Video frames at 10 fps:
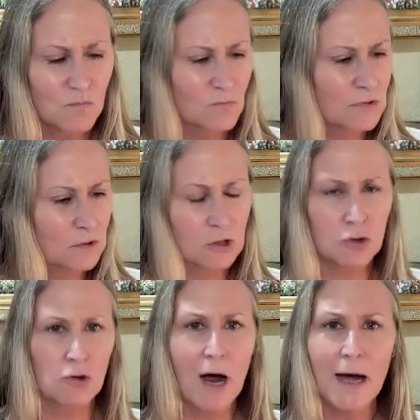
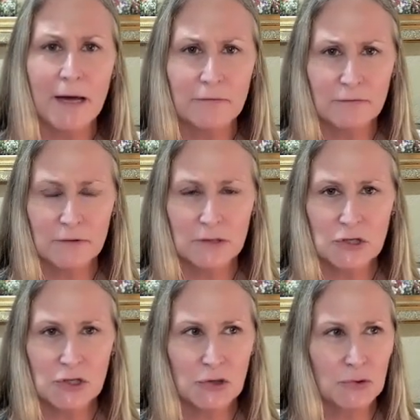drive
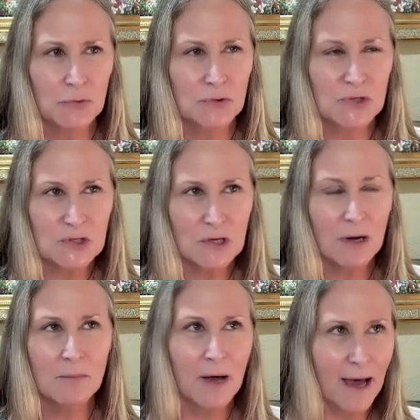to
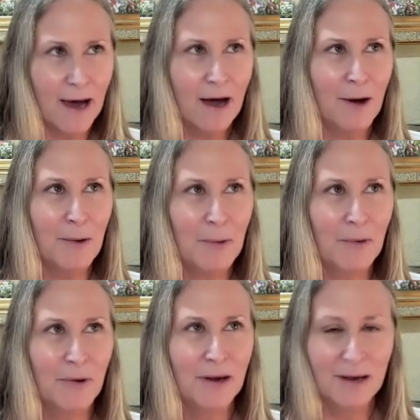somehow
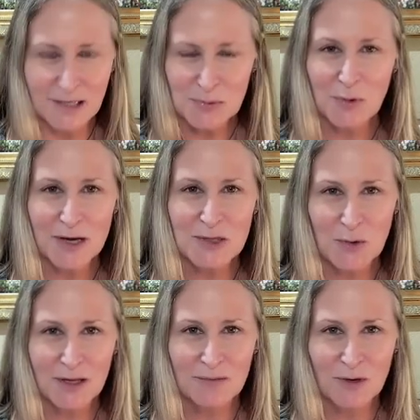express
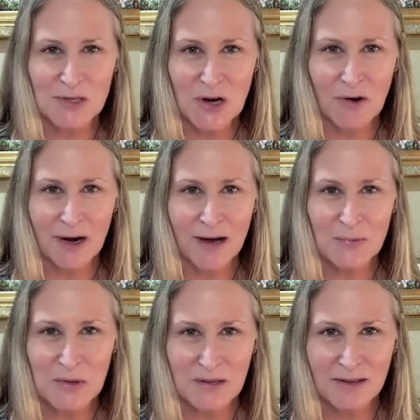what's going on
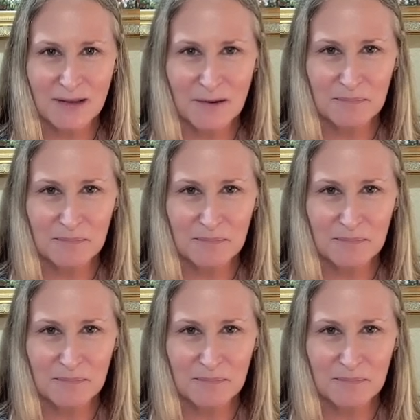within them.